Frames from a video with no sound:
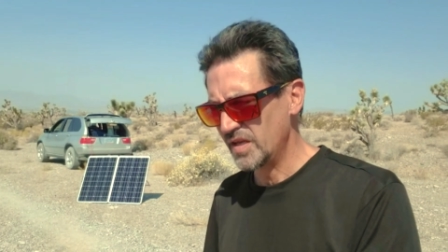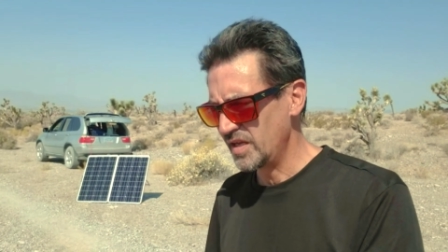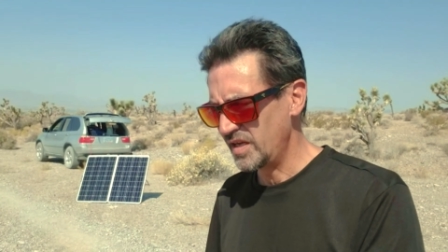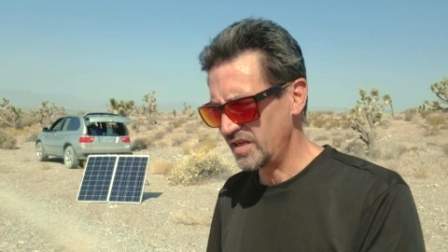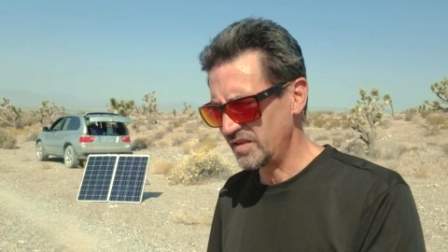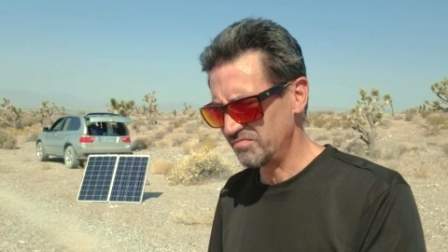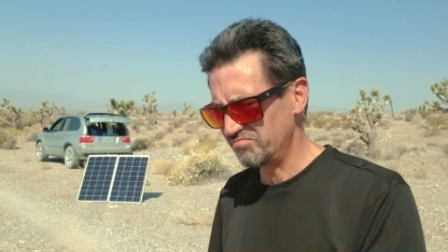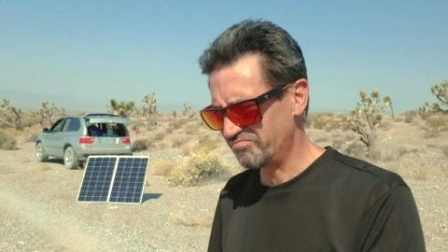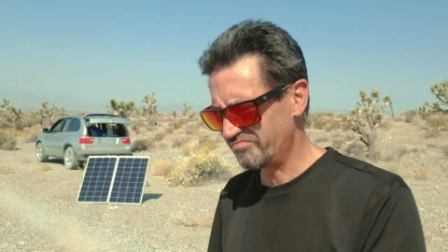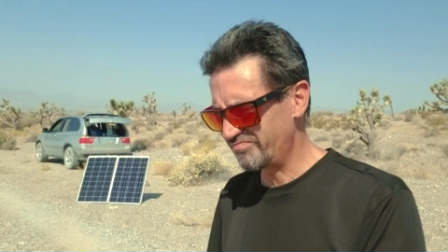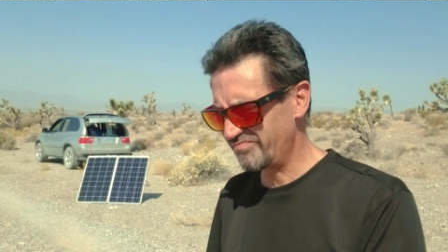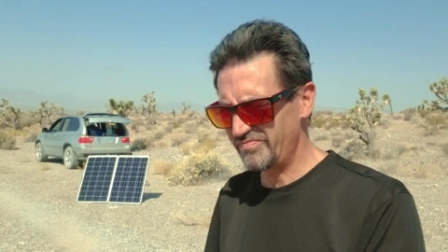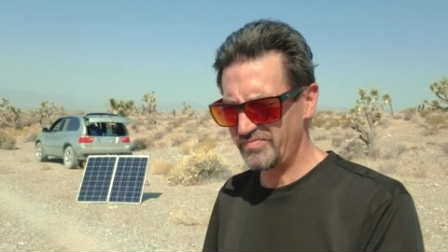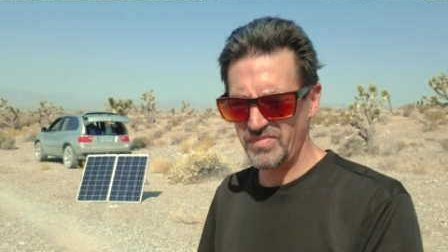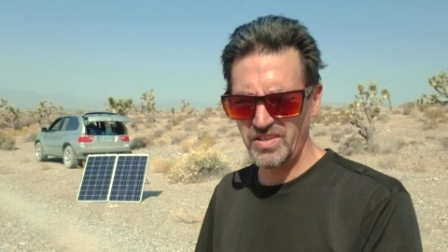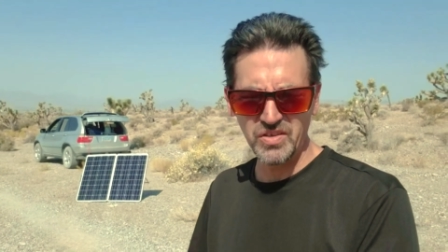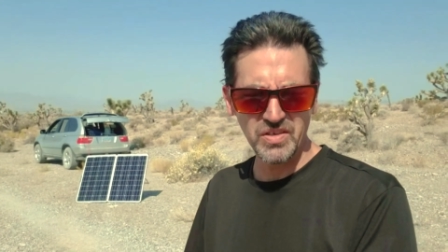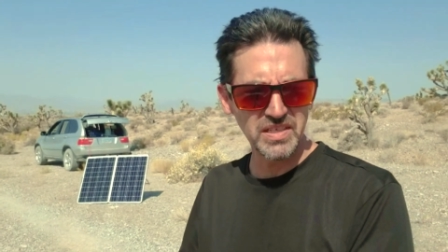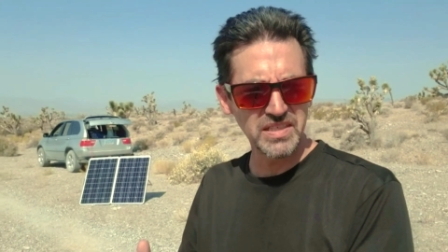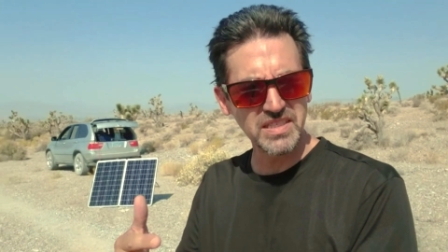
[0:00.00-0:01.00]
and
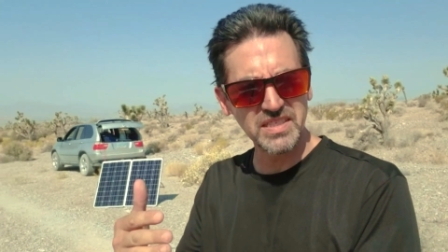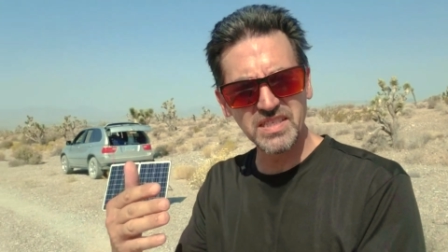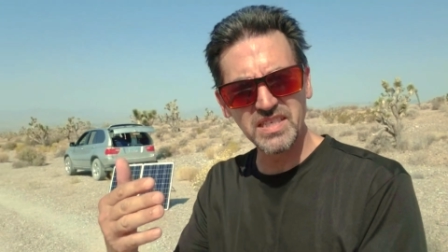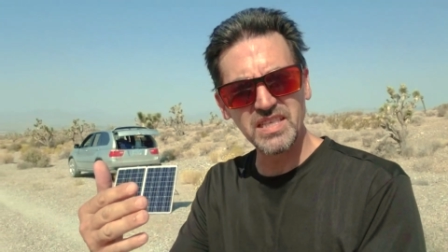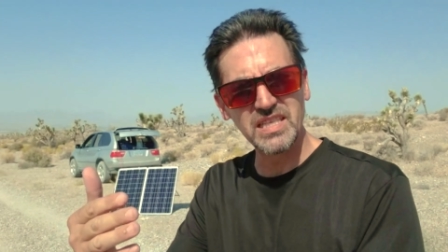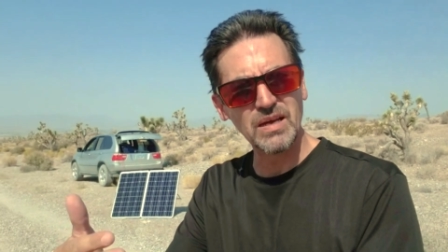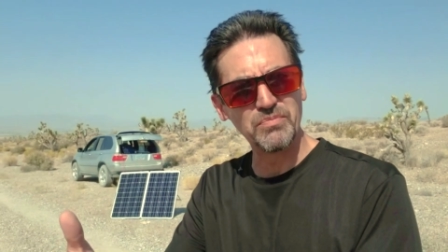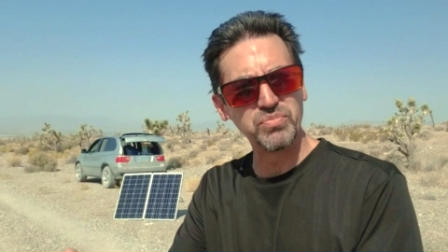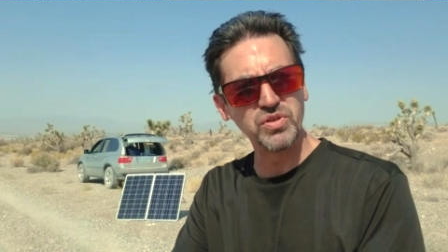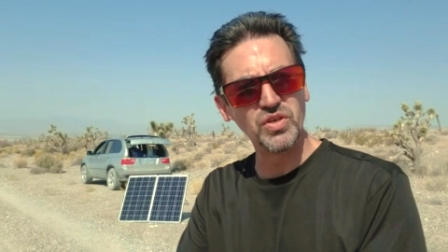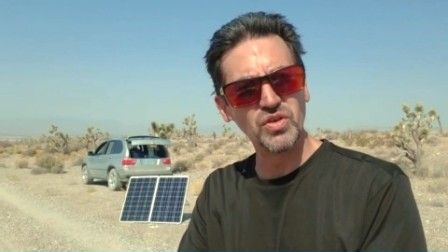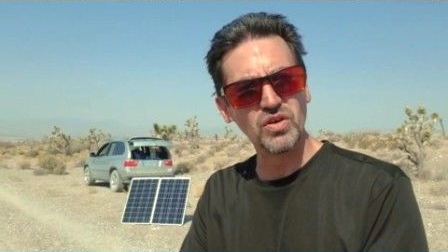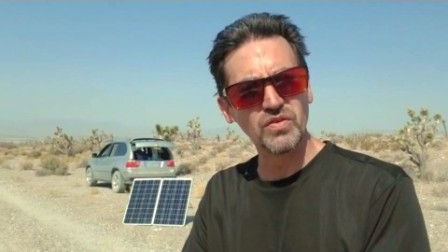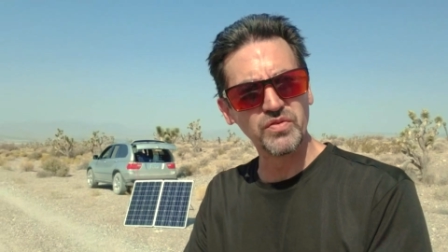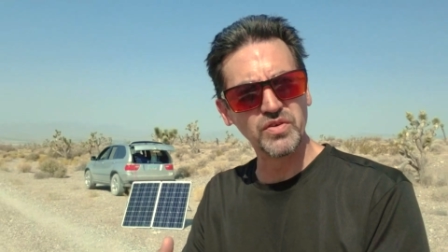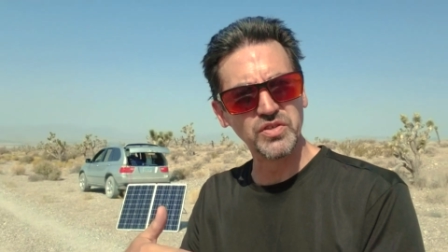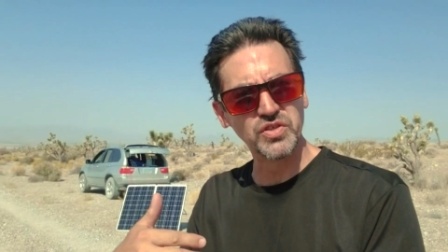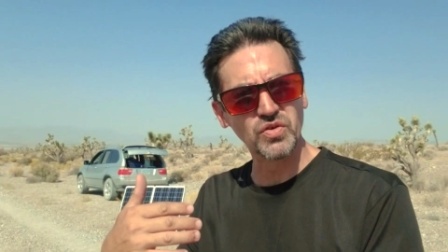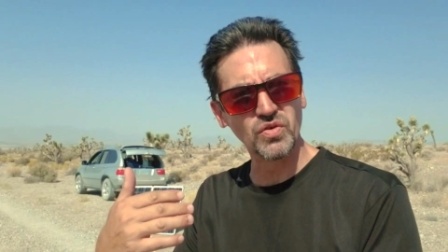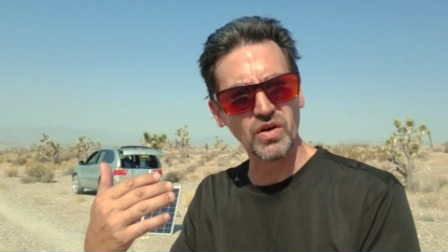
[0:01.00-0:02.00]
you get to see that bleed over
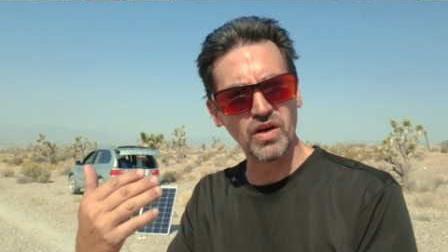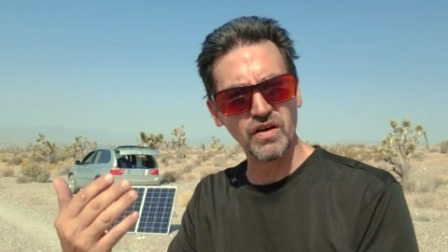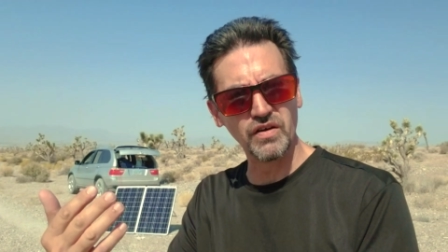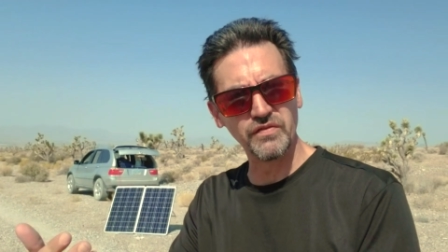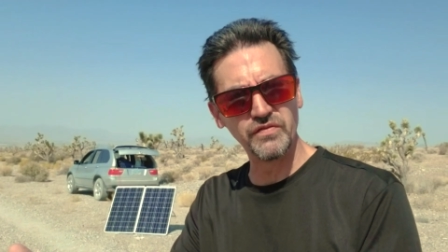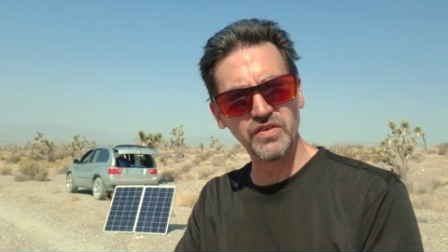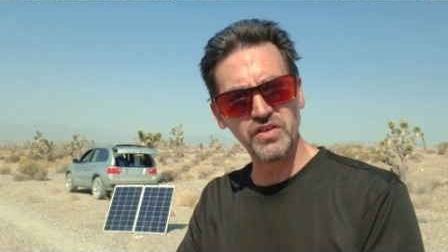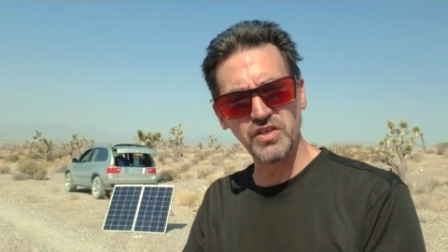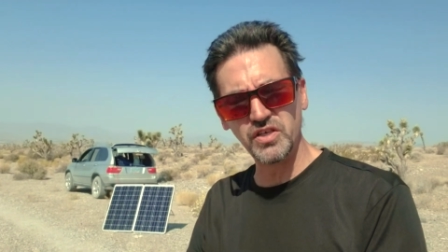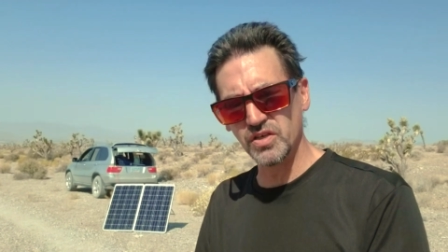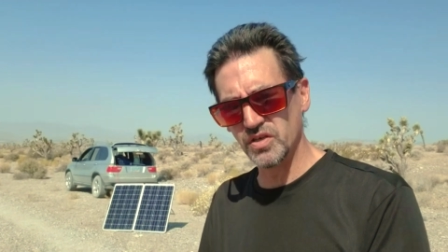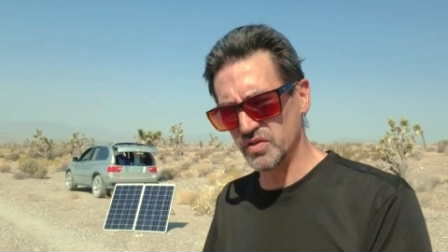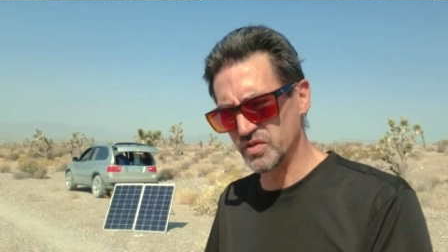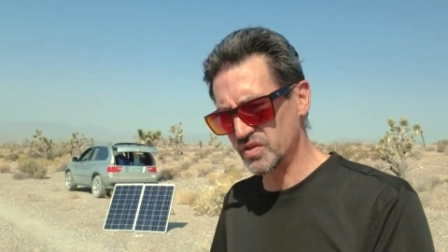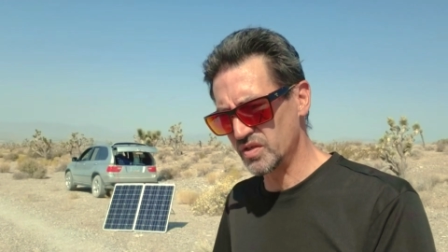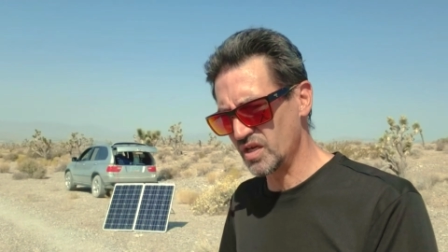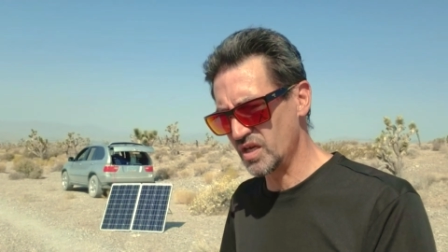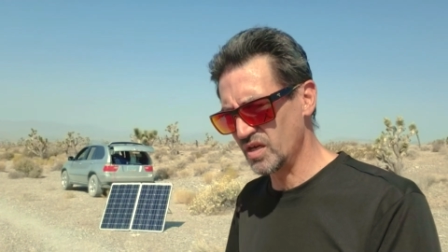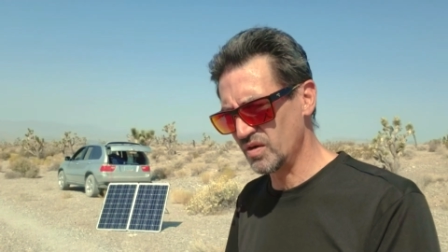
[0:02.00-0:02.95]
into our videos.